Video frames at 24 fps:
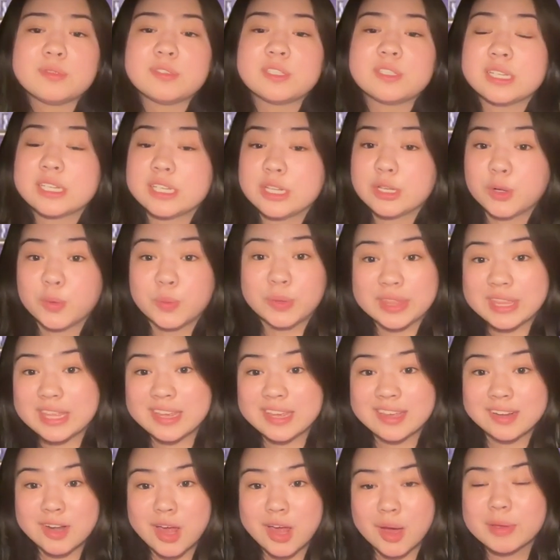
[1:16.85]
to deal with
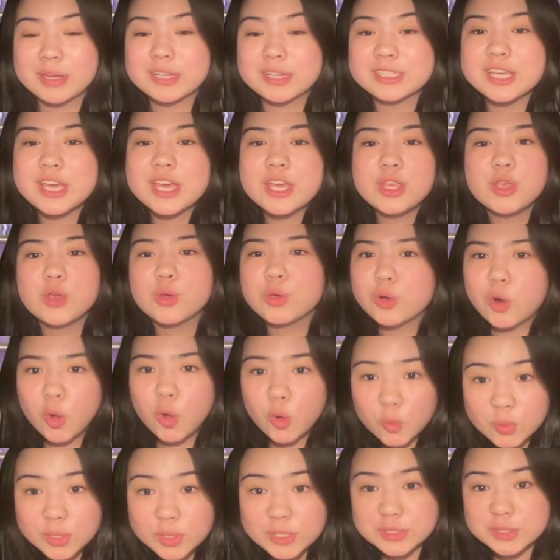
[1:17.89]
economics, you can
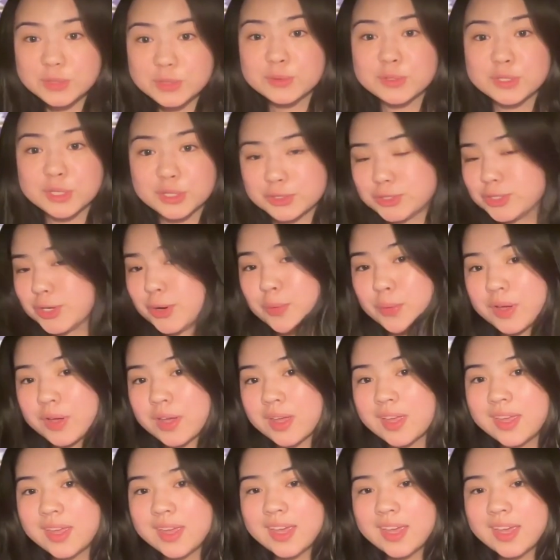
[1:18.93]
always use a joke.